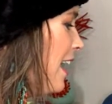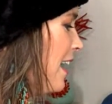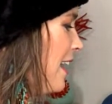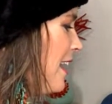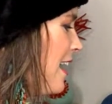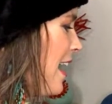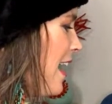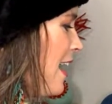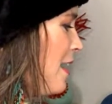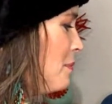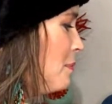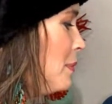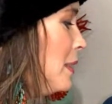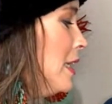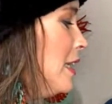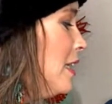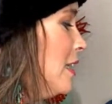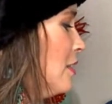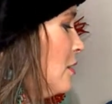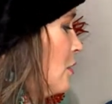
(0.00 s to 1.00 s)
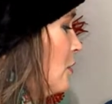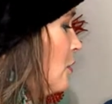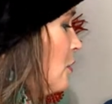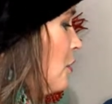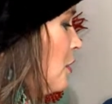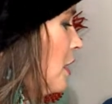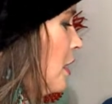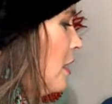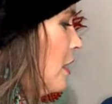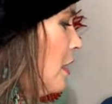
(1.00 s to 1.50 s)
And a happy new
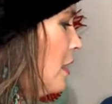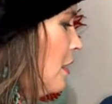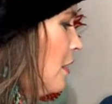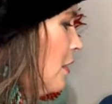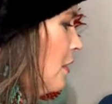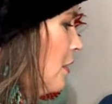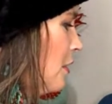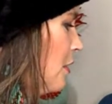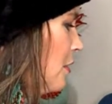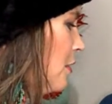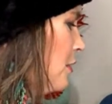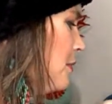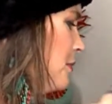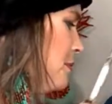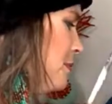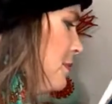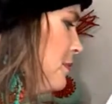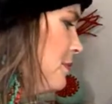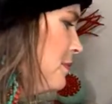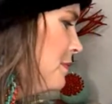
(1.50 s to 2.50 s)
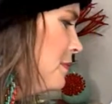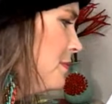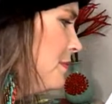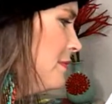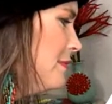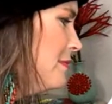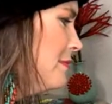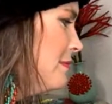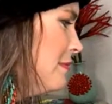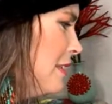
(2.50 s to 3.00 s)
year.
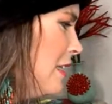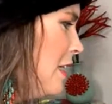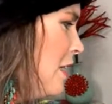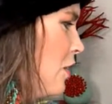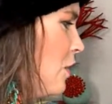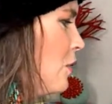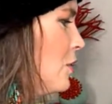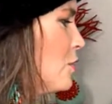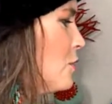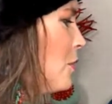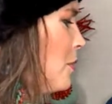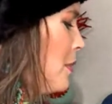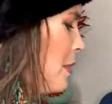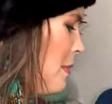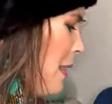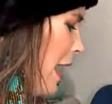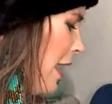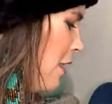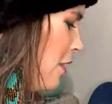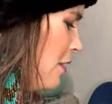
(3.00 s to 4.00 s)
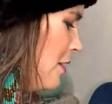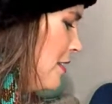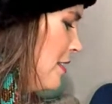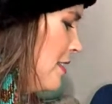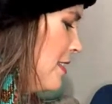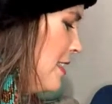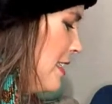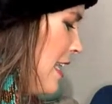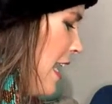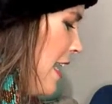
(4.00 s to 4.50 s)
Of course, we'll be back on
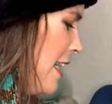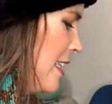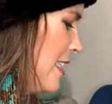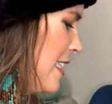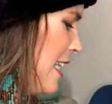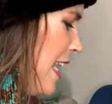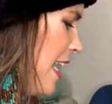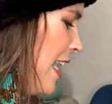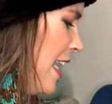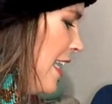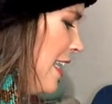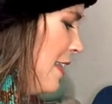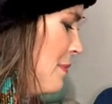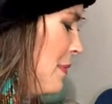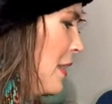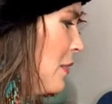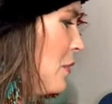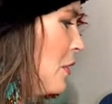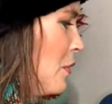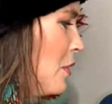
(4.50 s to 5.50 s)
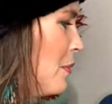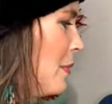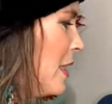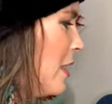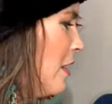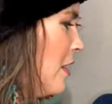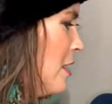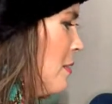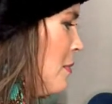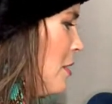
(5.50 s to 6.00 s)
Saturday, but we will be
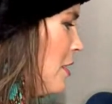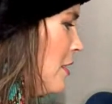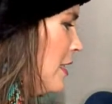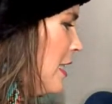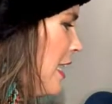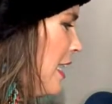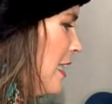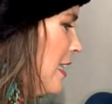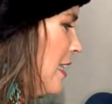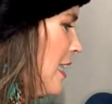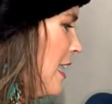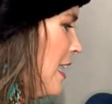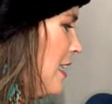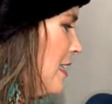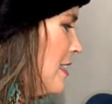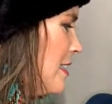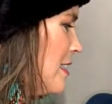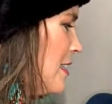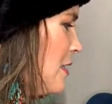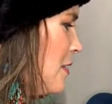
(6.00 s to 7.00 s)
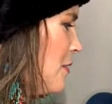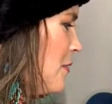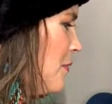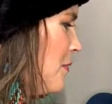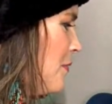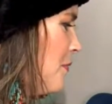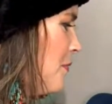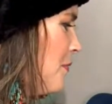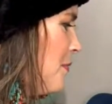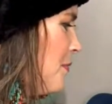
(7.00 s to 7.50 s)
gone tomorrow night, guys. So
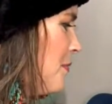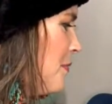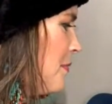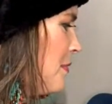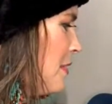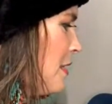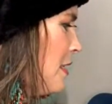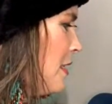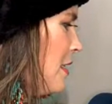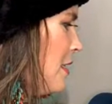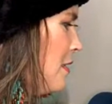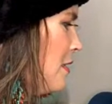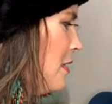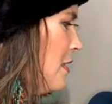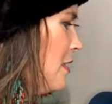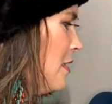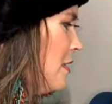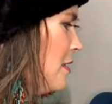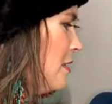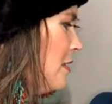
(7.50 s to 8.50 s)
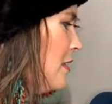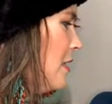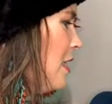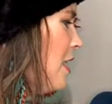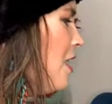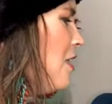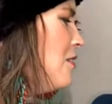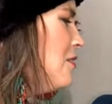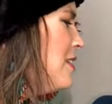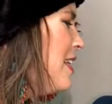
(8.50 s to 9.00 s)
more than a
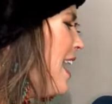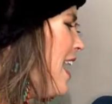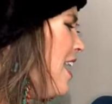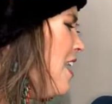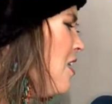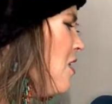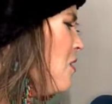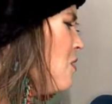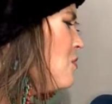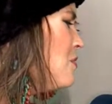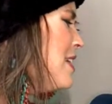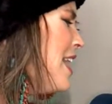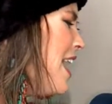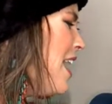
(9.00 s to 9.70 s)
woman. Oh